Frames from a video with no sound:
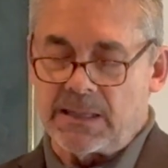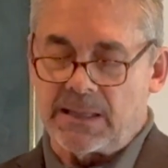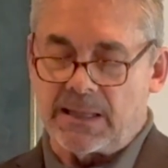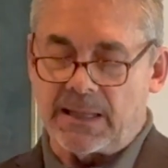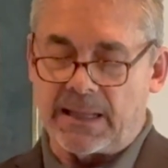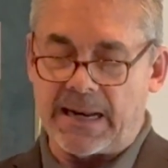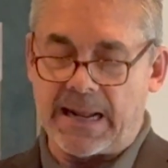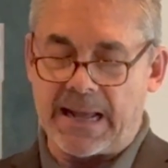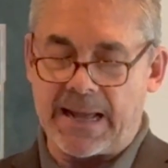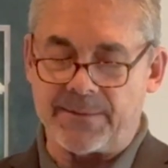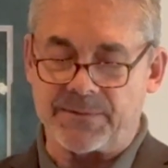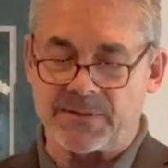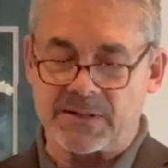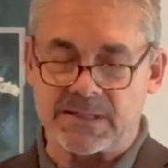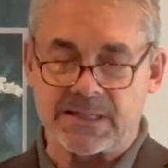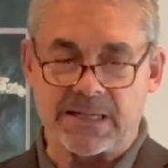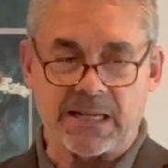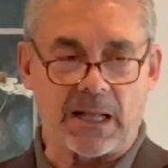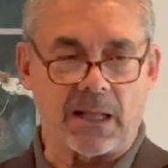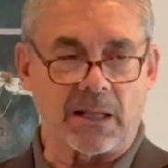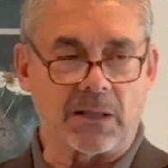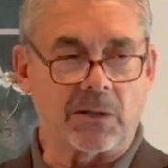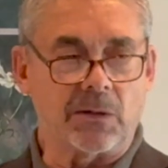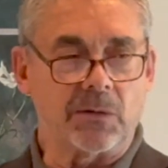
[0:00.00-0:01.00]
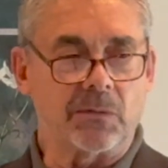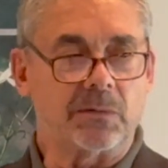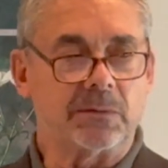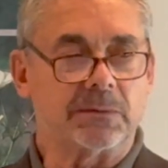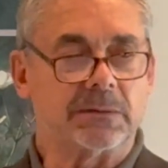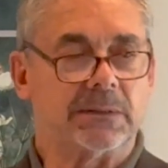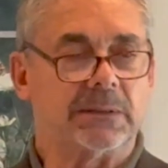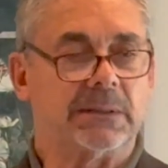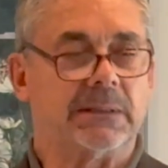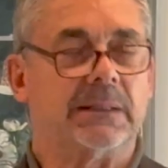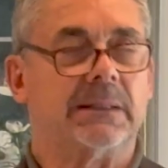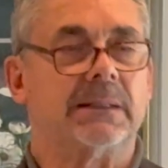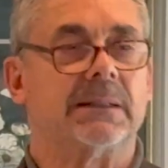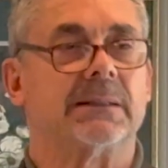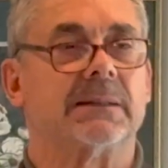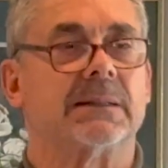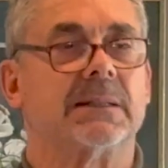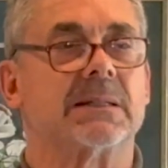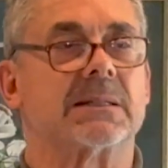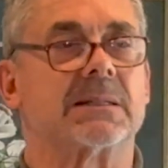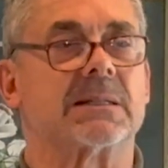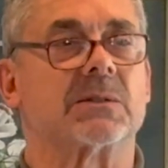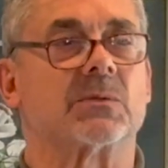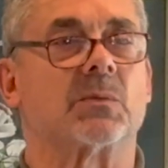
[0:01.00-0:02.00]
And I have to tell you,
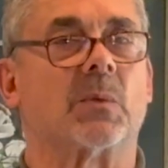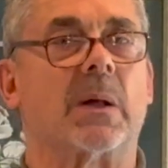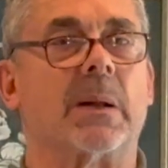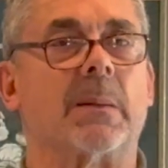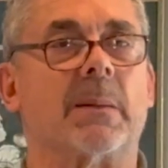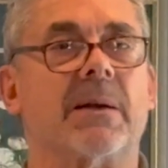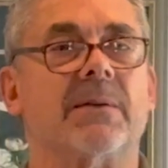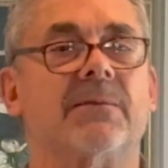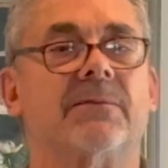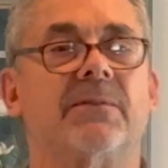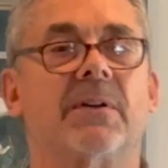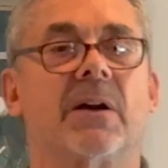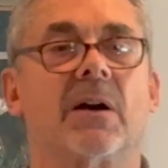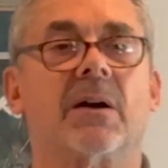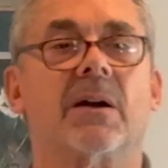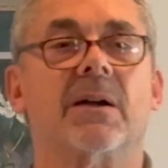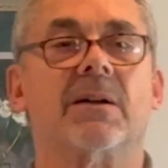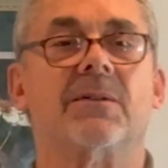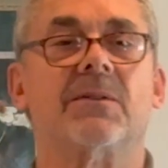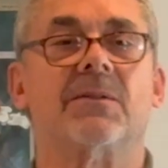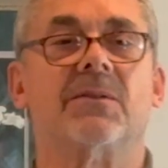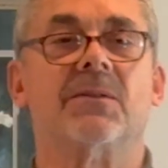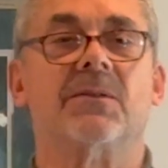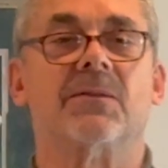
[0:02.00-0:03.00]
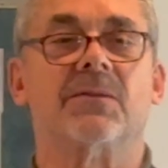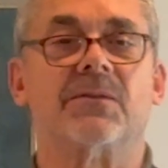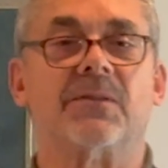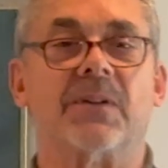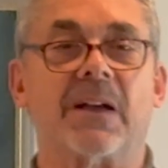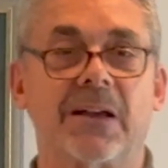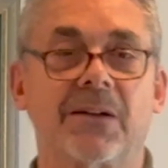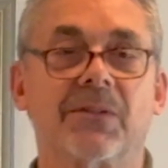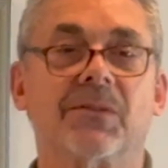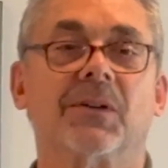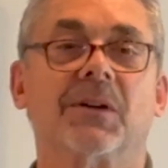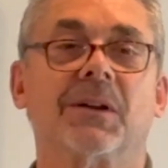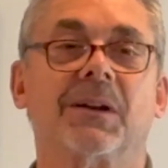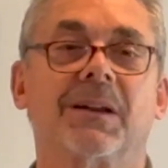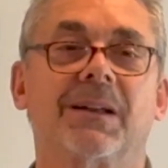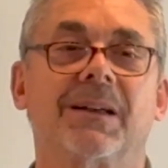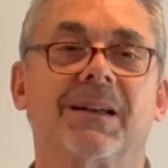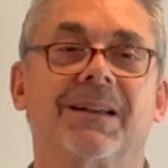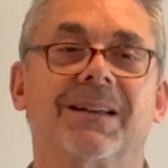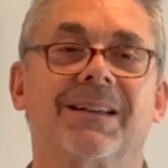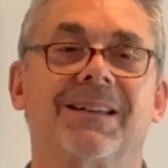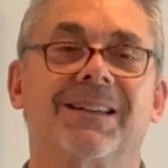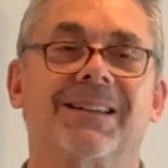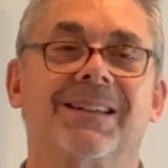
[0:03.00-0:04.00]
this is one of my very favorite
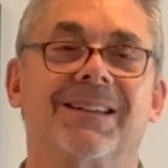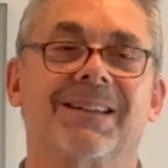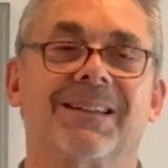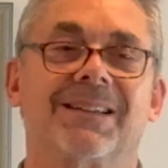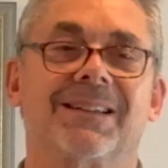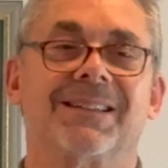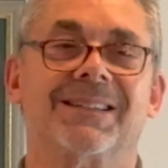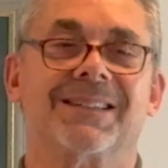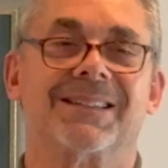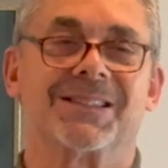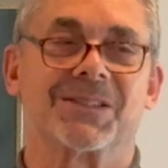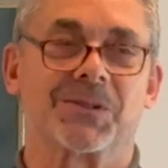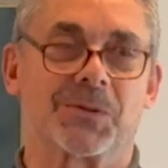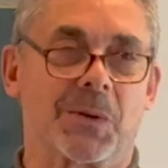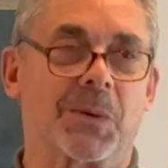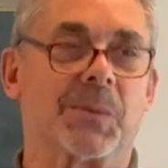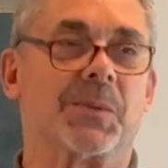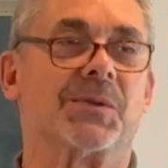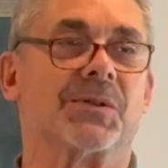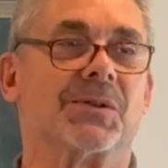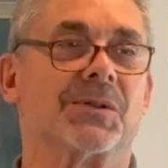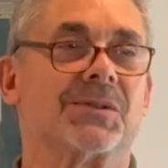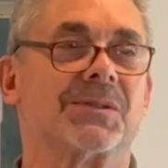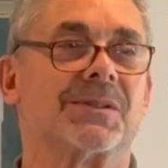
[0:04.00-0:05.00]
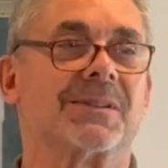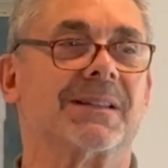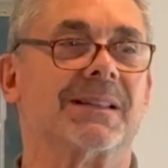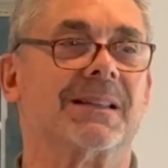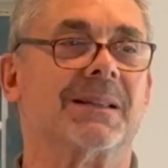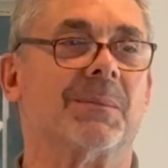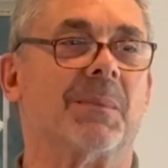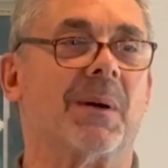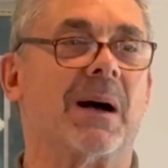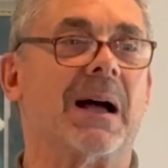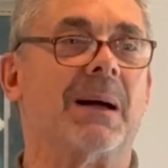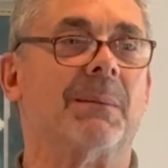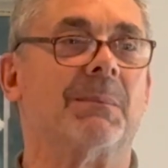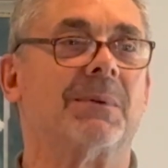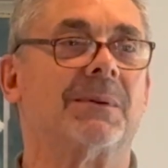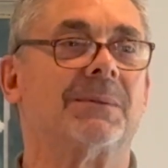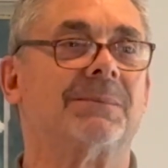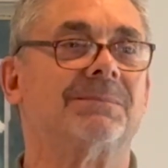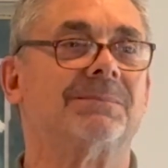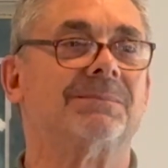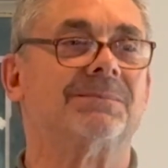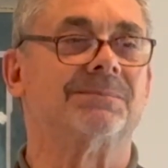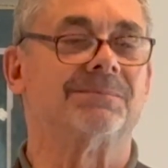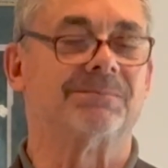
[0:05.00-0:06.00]
scriptures in the Bible.
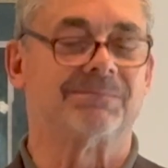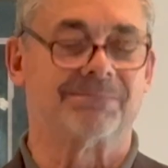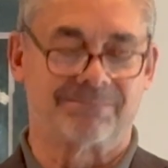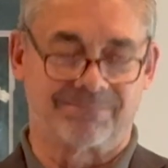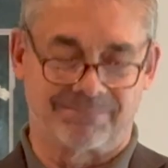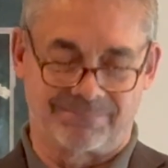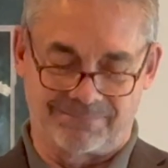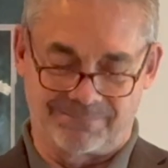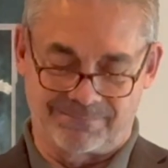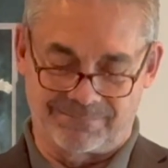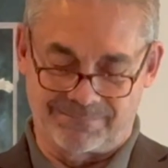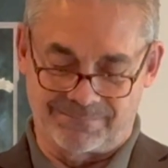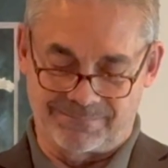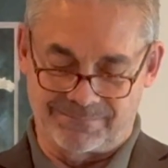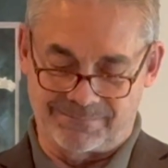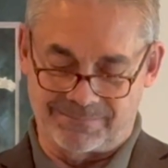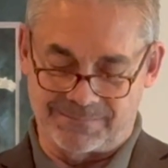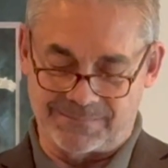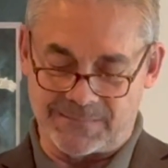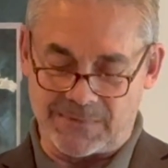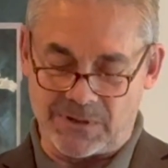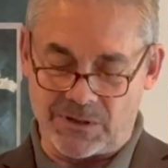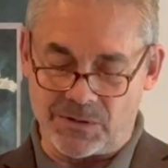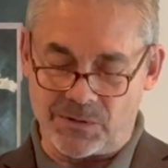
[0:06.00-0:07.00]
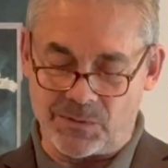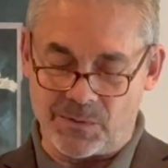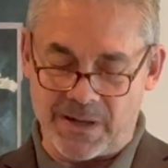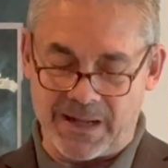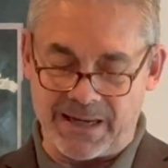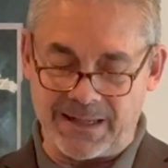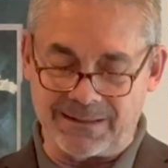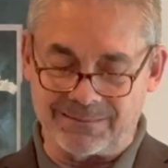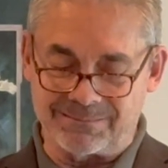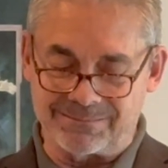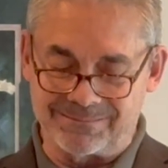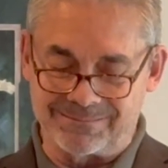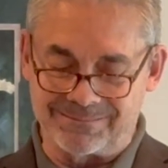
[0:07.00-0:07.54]
Are you ready?